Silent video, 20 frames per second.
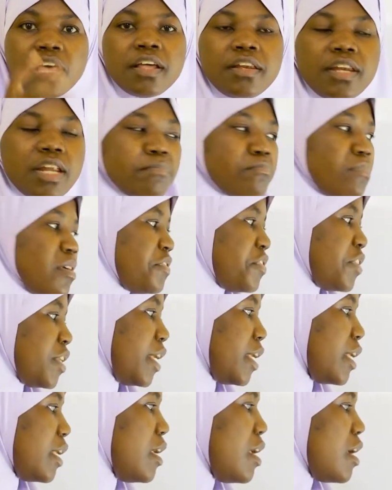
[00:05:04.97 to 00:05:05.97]
Number
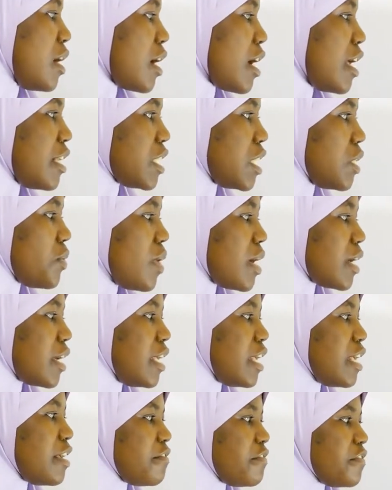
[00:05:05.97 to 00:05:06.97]
3, kasnowa
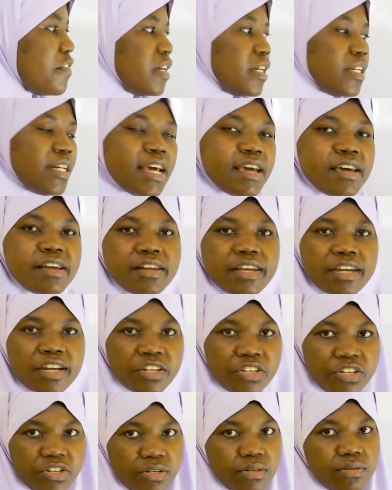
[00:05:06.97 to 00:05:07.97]
give
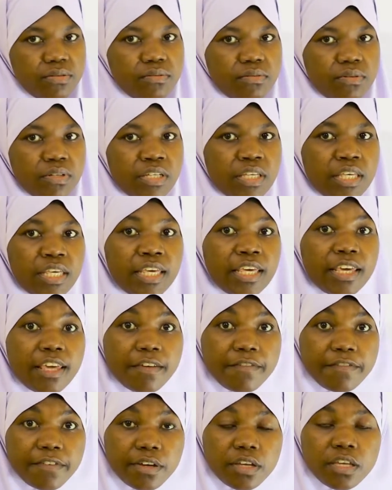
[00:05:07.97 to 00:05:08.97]
direction.
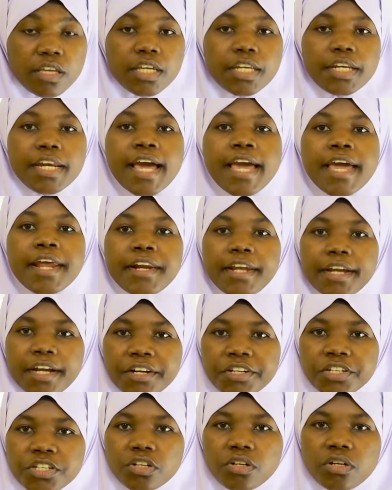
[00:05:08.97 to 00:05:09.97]
Give
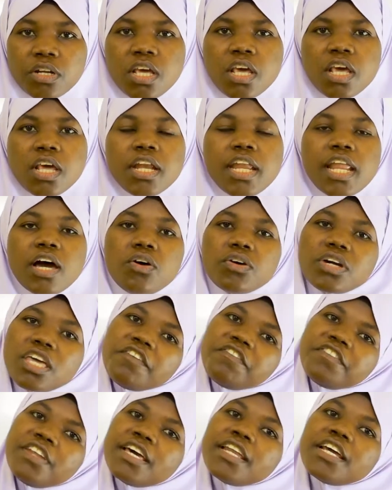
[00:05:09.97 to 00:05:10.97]
direction. Now,
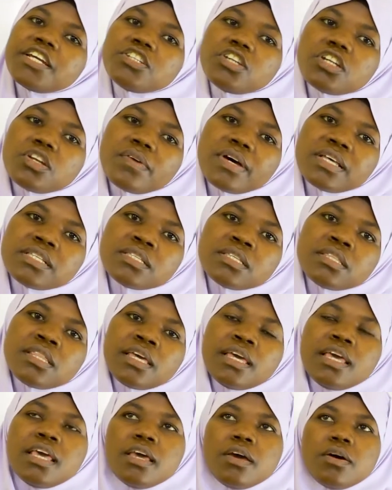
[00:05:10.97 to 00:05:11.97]
give direction
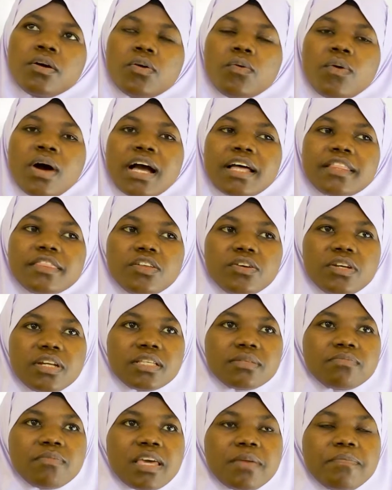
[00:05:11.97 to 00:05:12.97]
waside.
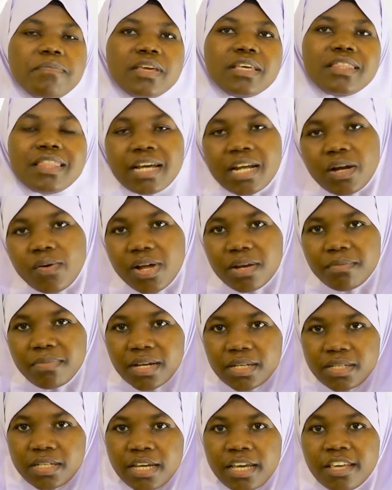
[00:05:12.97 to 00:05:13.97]
Wahandones, maybe the rawal
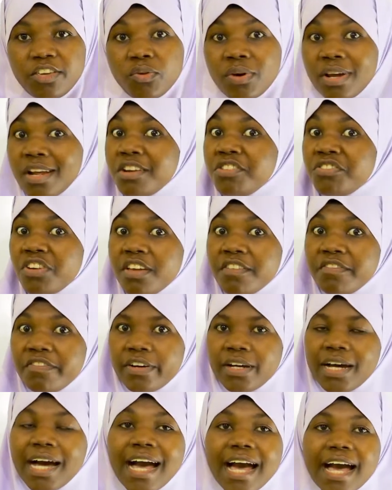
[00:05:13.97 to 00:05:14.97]
bata, you are a
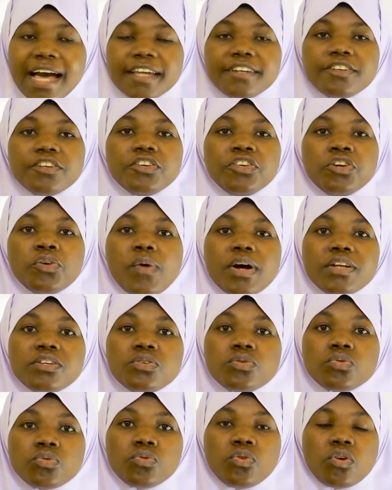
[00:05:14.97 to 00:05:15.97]
driver and you
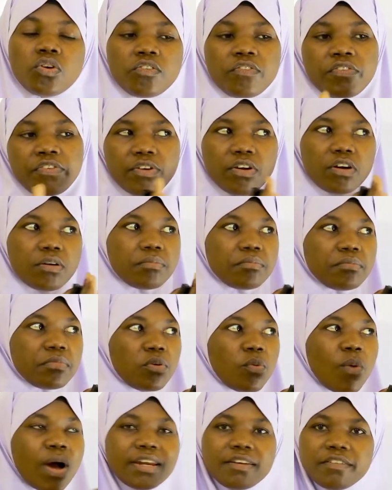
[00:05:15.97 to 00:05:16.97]
want to go from
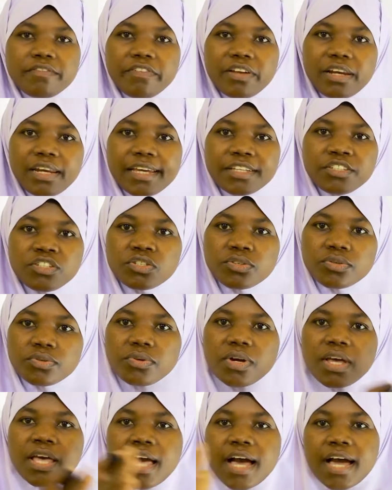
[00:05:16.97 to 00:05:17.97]
one village
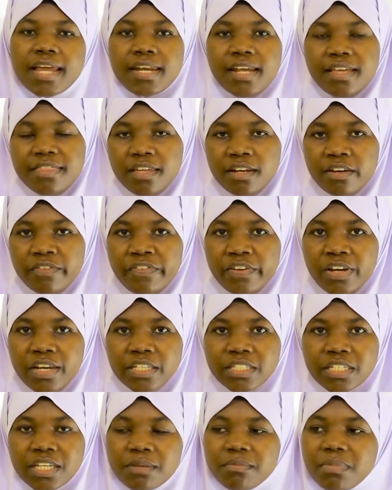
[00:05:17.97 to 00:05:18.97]
to another
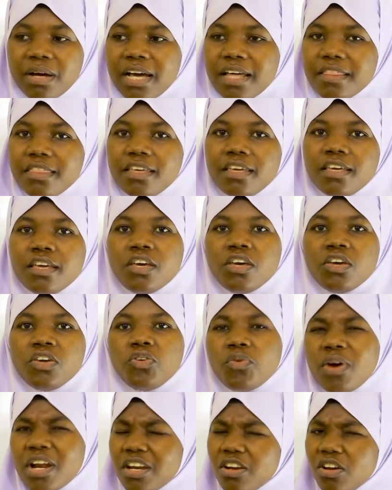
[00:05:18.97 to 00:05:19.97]
village. Kabahadi,
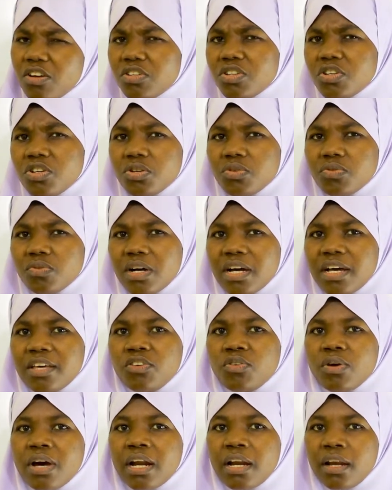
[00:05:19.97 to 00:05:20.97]
you are not sure,
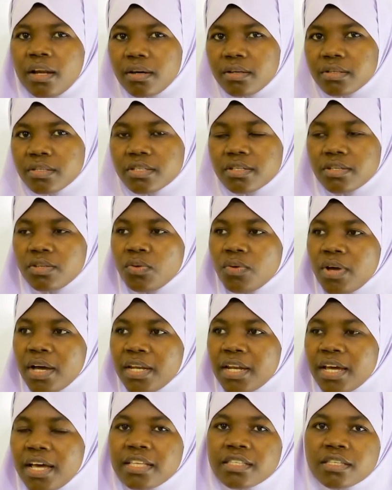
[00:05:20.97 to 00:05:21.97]
you are lost. You
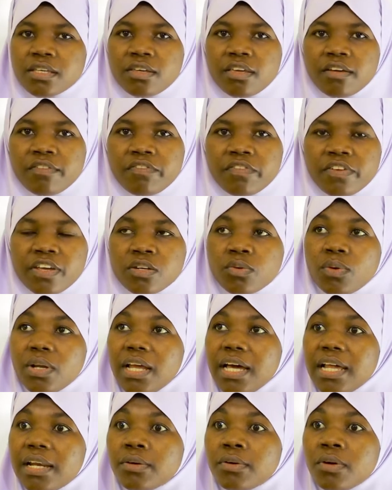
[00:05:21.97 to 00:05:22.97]
can ask your friend,
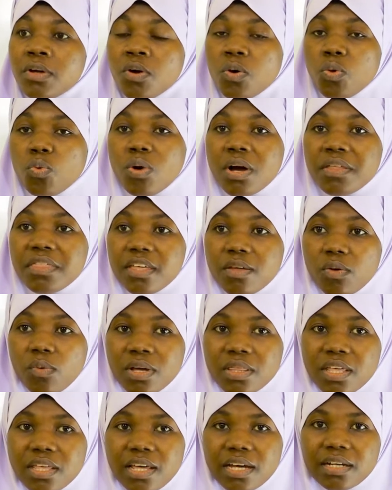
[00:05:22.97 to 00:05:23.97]
walalo,
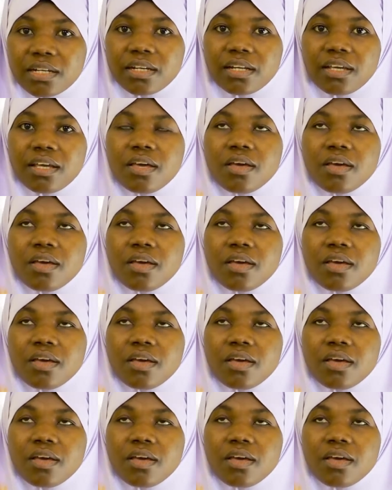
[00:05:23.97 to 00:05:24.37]
wadadan.